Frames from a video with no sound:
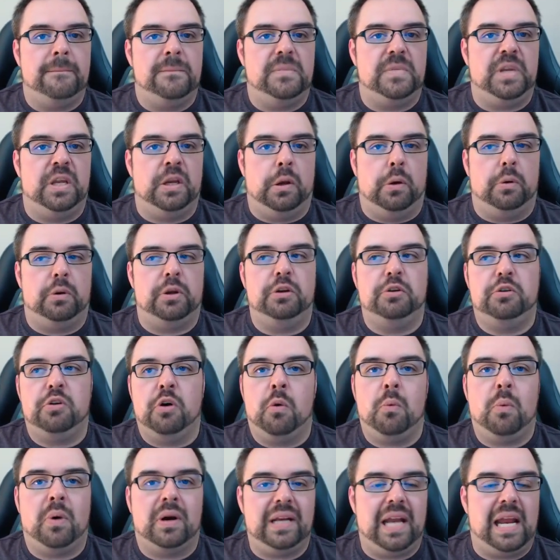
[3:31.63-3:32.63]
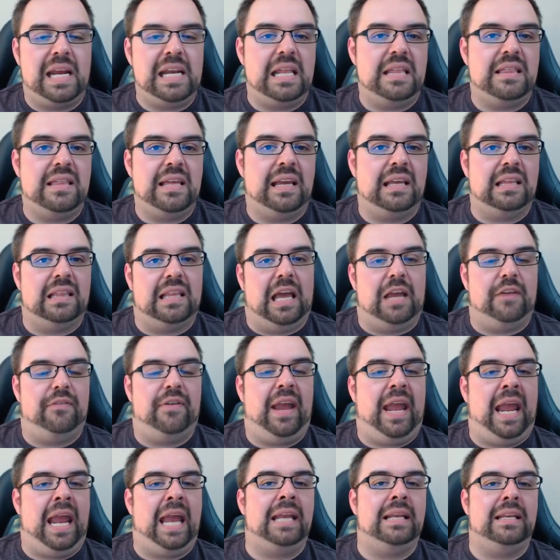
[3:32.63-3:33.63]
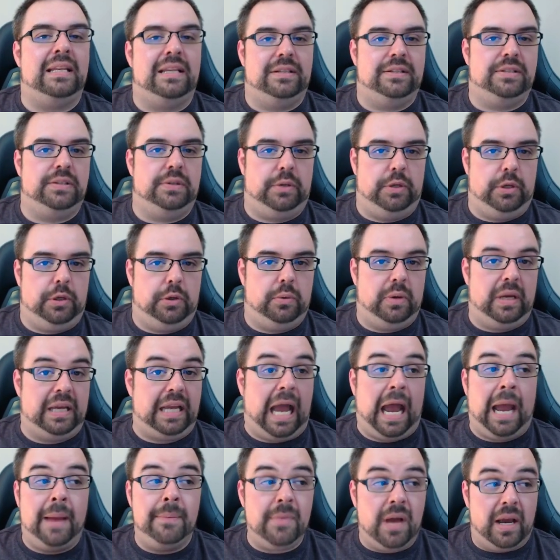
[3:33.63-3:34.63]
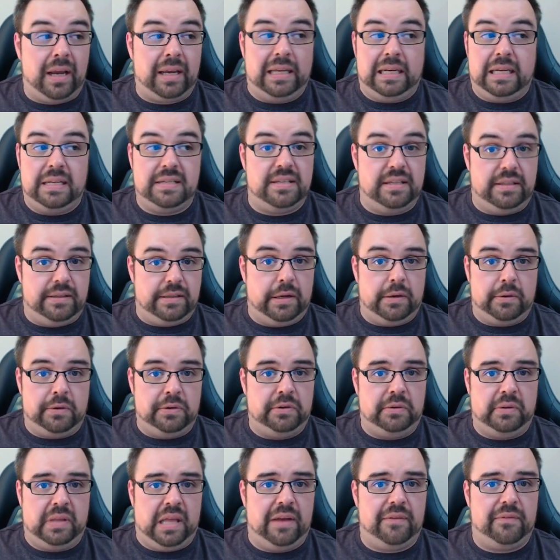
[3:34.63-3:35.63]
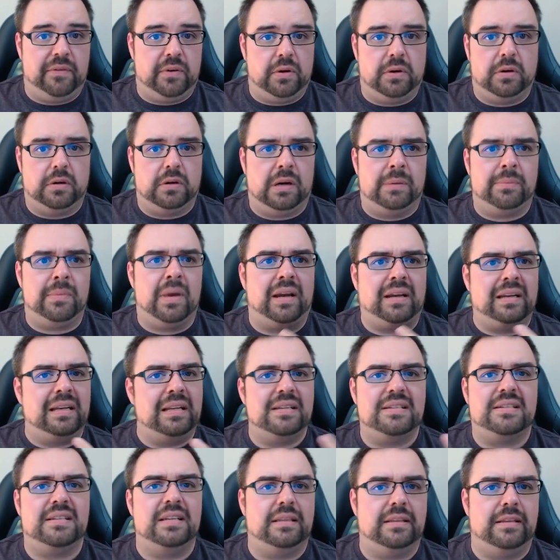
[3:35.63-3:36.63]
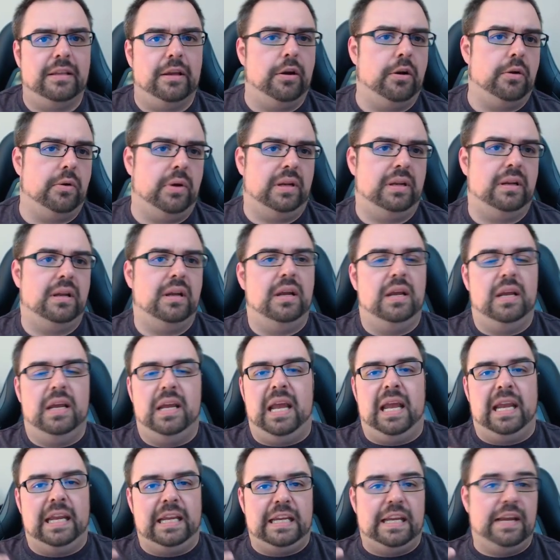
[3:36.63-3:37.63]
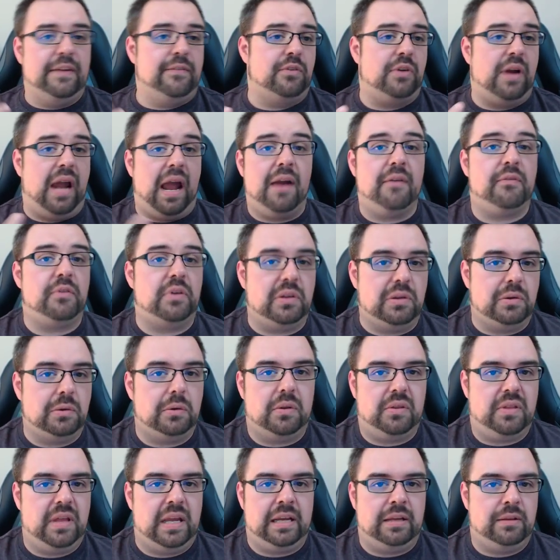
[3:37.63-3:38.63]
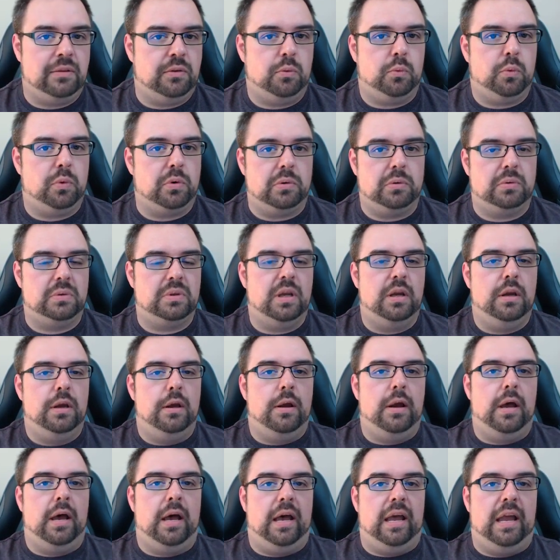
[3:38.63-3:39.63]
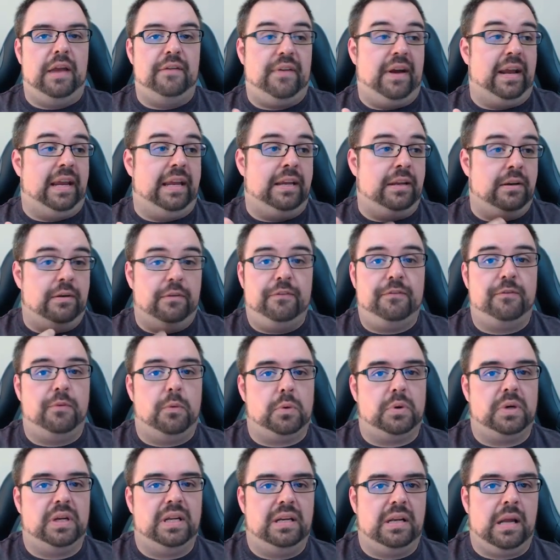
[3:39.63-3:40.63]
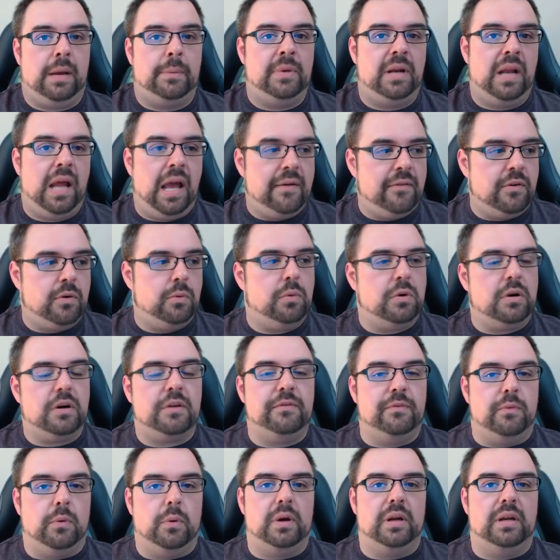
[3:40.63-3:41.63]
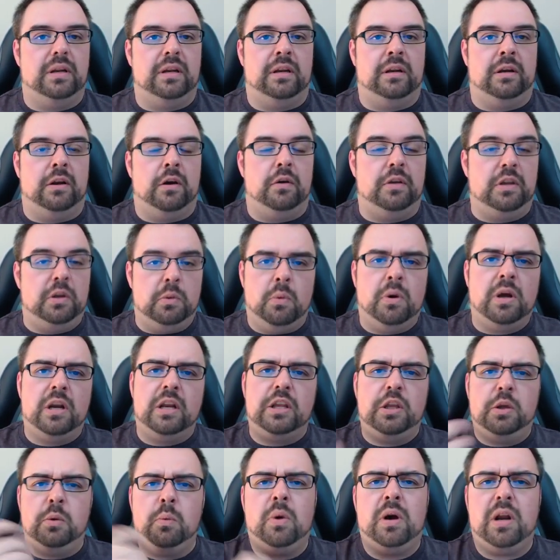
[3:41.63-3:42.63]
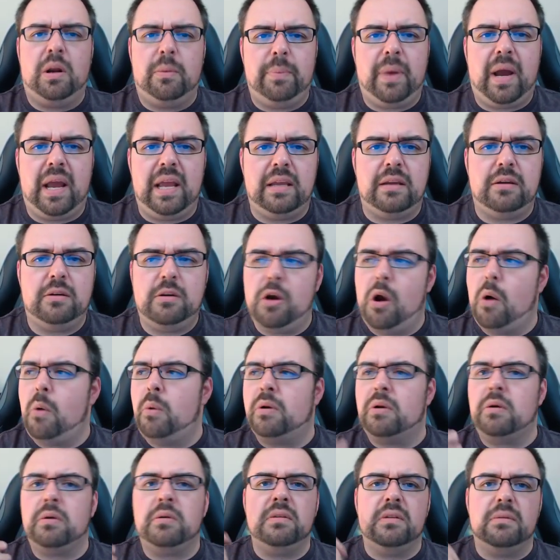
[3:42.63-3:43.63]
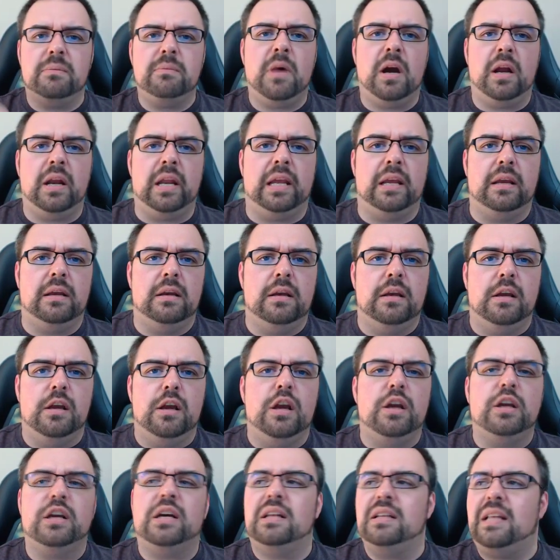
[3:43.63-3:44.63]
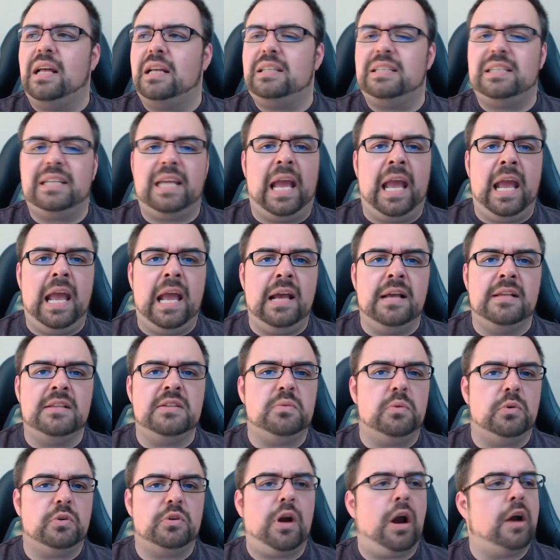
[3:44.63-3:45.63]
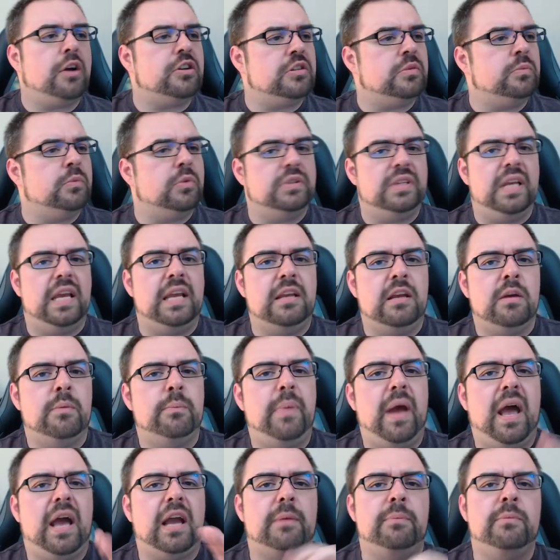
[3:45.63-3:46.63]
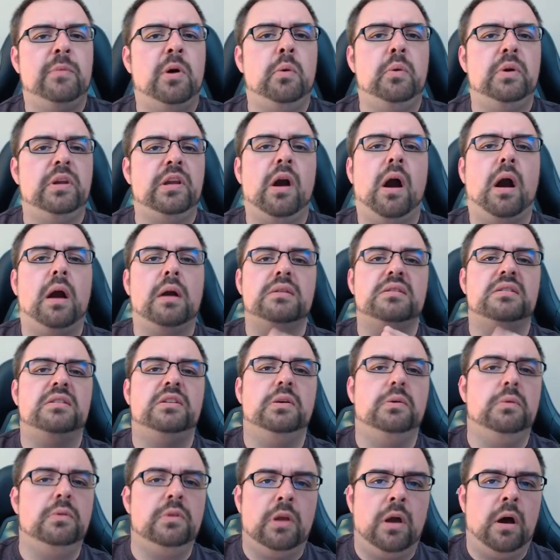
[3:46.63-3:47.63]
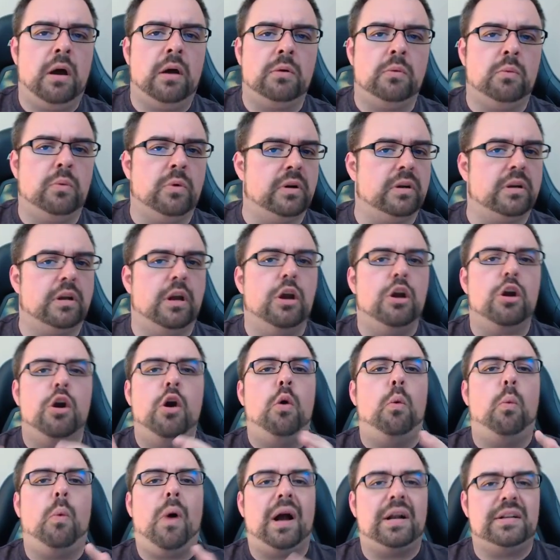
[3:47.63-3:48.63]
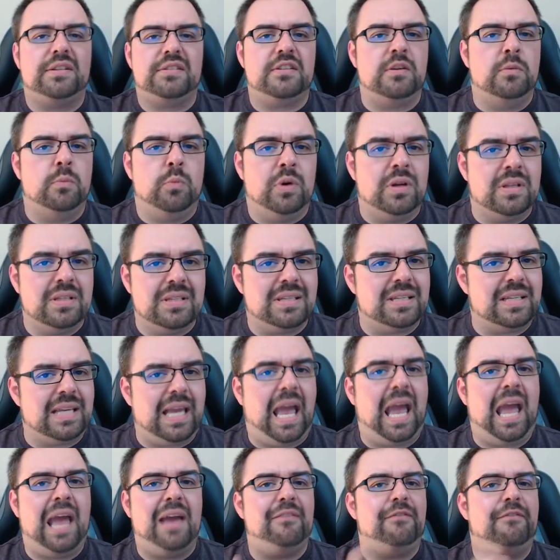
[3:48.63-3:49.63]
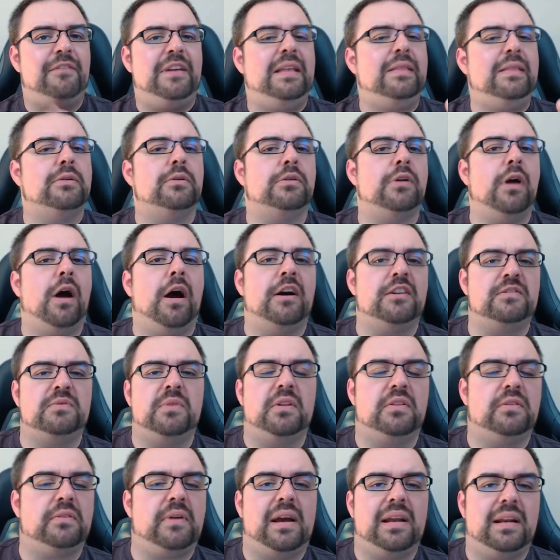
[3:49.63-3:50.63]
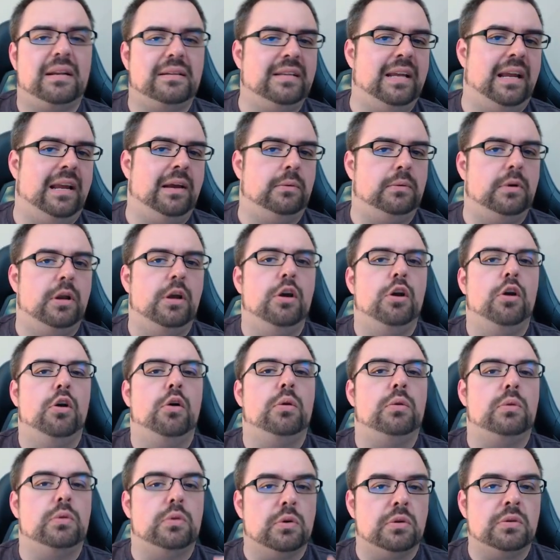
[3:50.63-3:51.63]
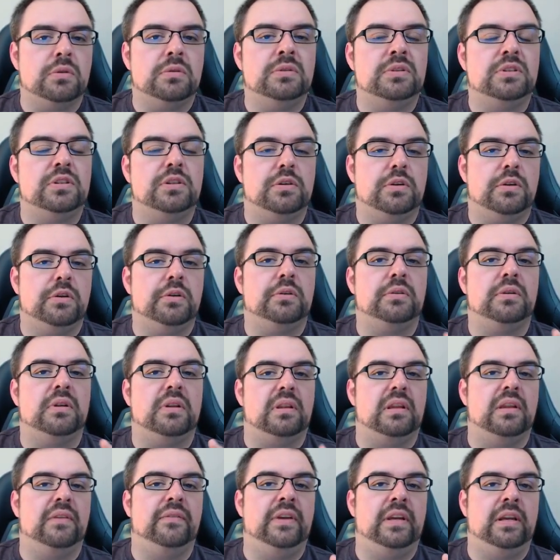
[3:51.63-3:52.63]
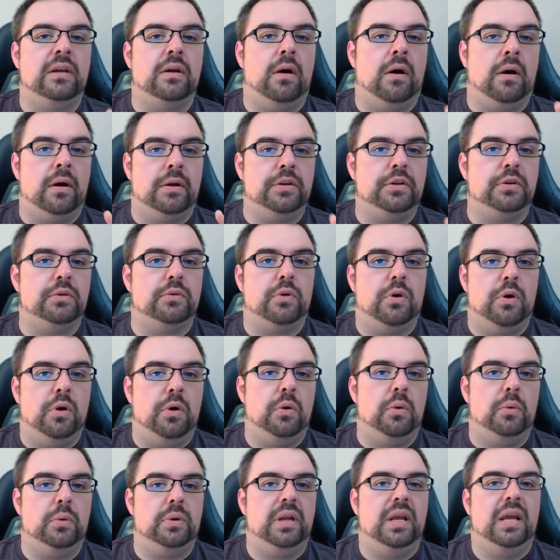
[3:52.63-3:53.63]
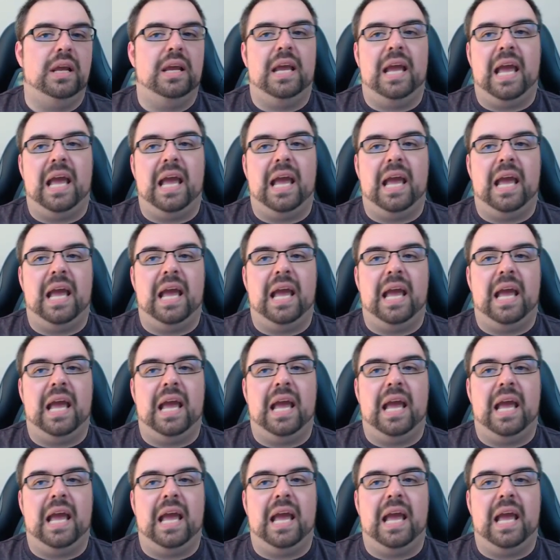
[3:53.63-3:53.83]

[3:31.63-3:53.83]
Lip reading: You know, you don't want anything in life handed to you. Like, I'm not going to sit there and do that for her. I'm not going to sit there and give her every little thing in the world. If I can afford it, I'm going to have her work for it. You know, you want a bike? Go and earn the money. Collect cans. We'll crush them. We'll take them back. Mow yards. Do lawn work. Watch someone's cat. Feed their dogs while they're out of town. Learn to earn a living on your own.